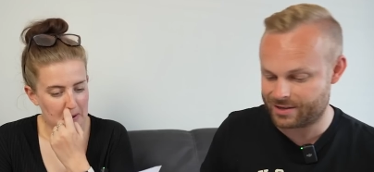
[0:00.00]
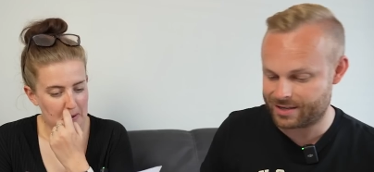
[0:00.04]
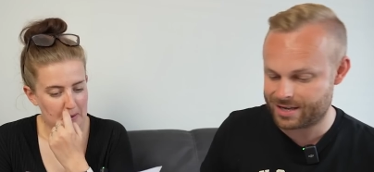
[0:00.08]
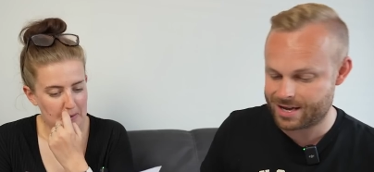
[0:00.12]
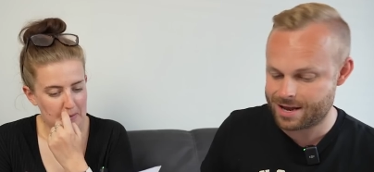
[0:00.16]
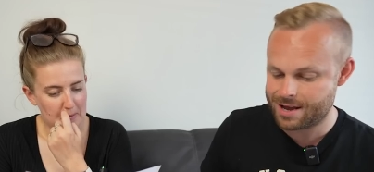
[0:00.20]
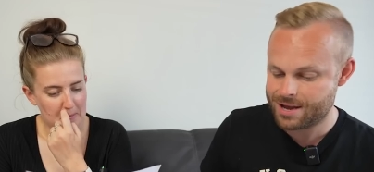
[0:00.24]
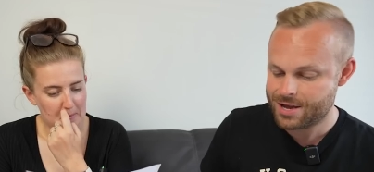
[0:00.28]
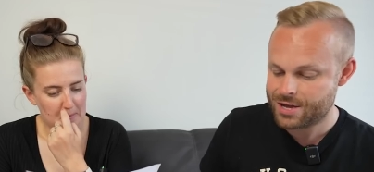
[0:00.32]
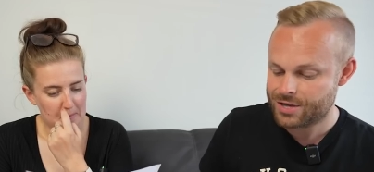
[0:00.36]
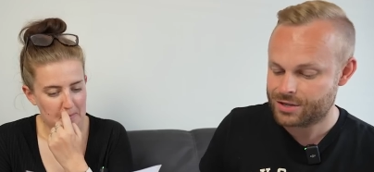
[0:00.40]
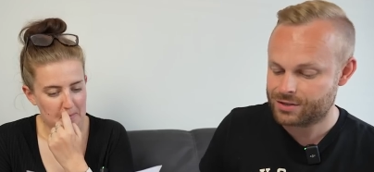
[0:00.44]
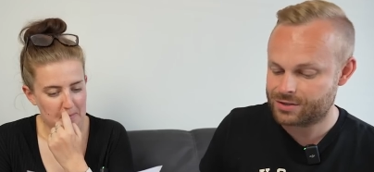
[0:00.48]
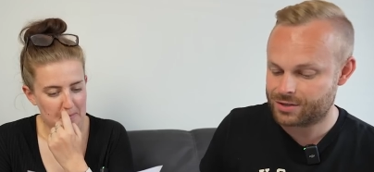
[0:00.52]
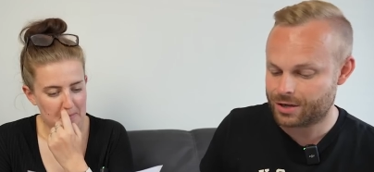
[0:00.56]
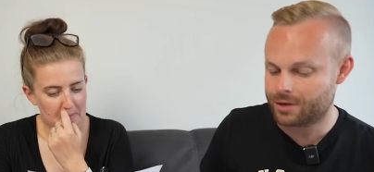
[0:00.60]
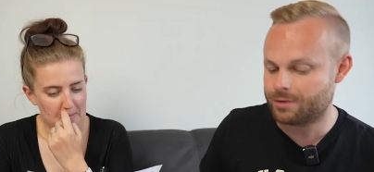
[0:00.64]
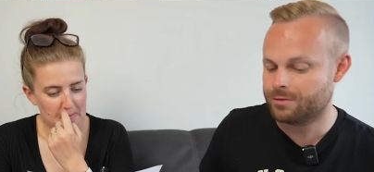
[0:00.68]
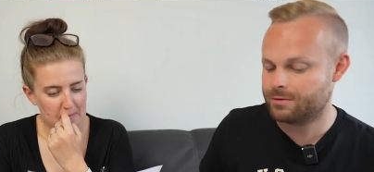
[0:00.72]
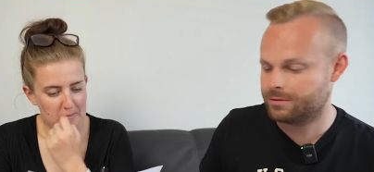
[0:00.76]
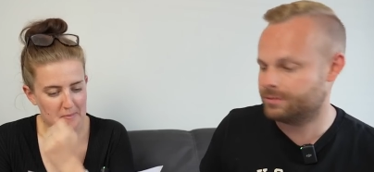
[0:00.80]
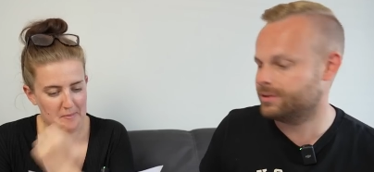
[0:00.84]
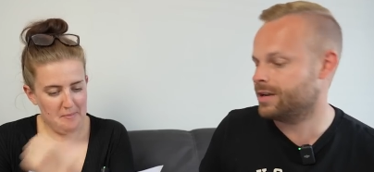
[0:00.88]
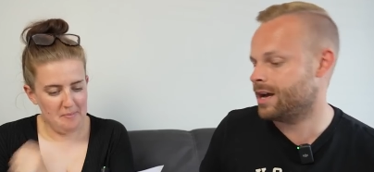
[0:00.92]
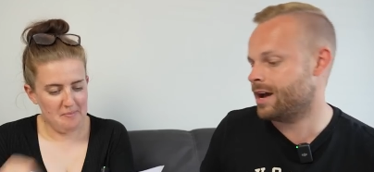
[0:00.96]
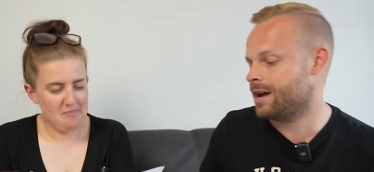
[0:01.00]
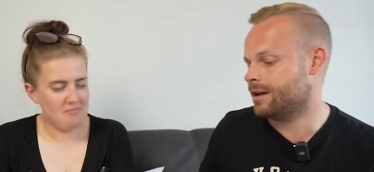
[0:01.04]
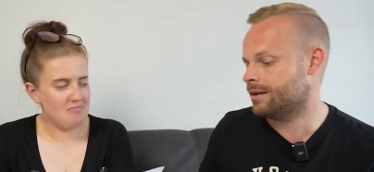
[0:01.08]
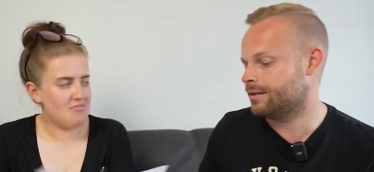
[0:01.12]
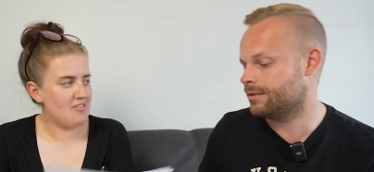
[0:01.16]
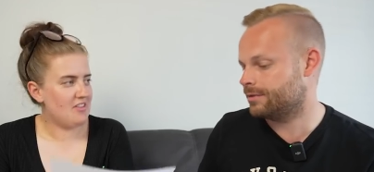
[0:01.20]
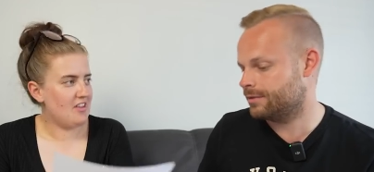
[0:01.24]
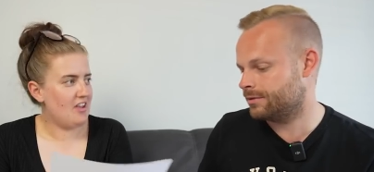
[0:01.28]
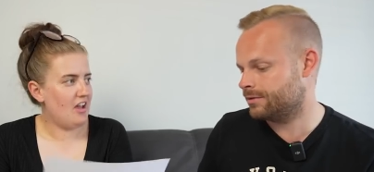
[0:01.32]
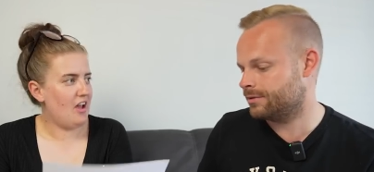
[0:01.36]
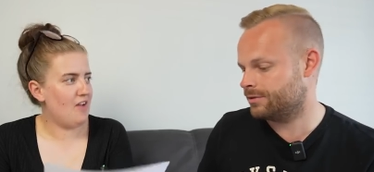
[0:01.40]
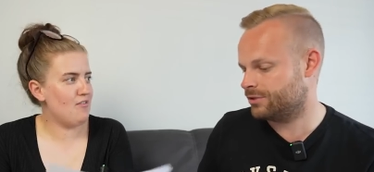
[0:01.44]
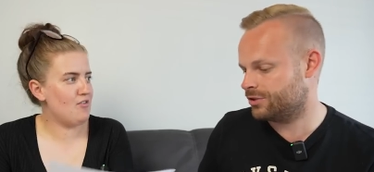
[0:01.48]
Speaker 1: of it. So, yeah.
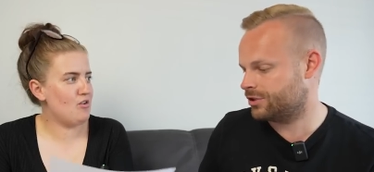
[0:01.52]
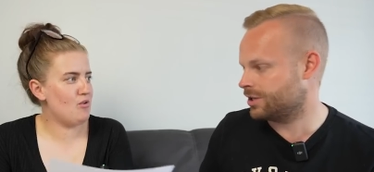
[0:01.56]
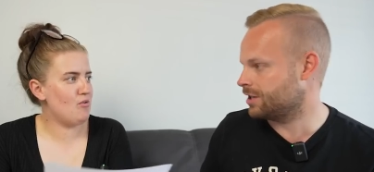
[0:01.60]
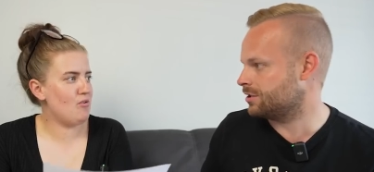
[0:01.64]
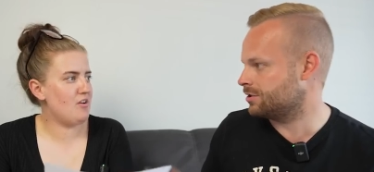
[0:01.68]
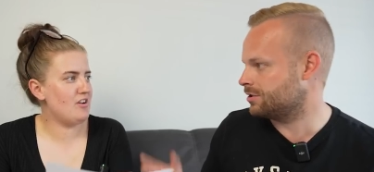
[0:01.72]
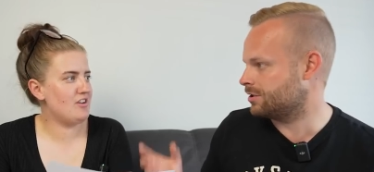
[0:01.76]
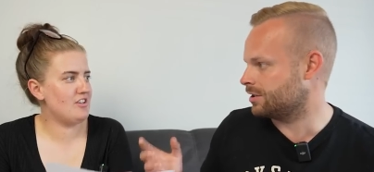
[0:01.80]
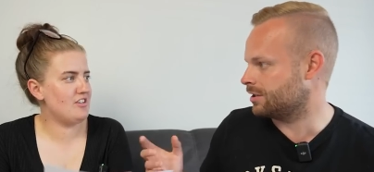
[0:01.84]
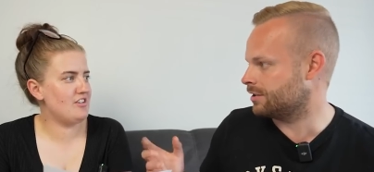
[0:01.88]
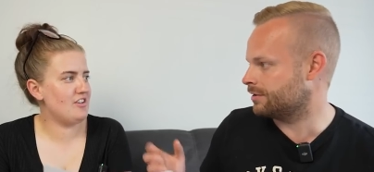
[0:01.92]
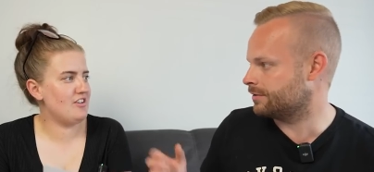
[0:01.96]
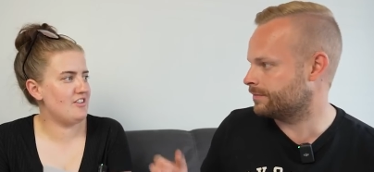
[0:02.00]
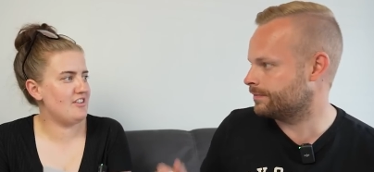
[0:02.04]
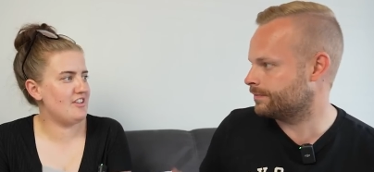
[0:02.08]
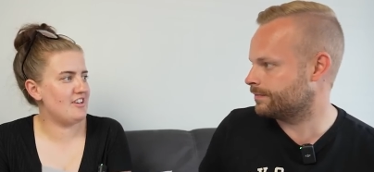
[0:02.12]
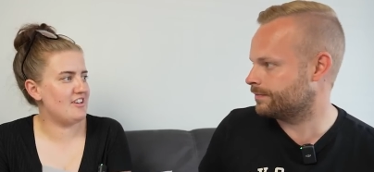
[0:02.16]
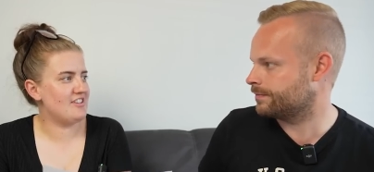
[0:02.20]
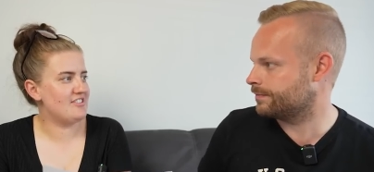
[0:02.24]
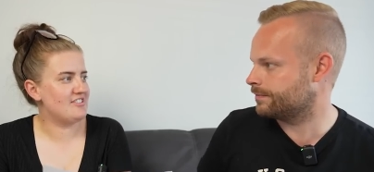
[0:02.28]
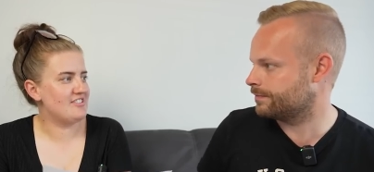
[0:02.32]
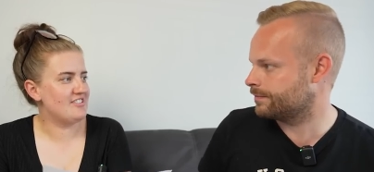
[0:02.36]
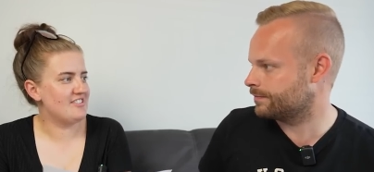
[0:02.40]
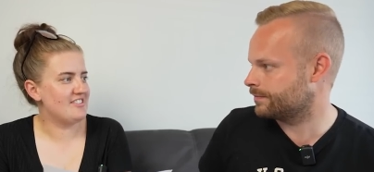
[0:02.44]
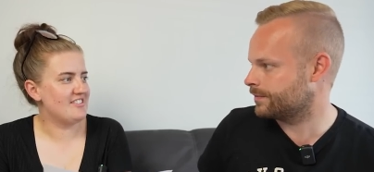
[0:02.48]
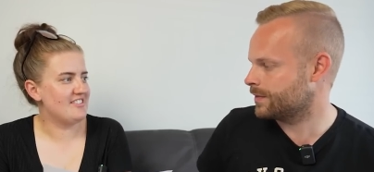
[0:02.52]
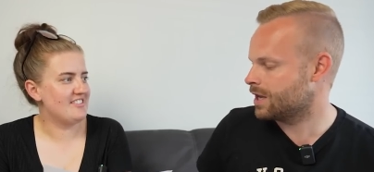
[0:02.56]
Have you already chin. done this?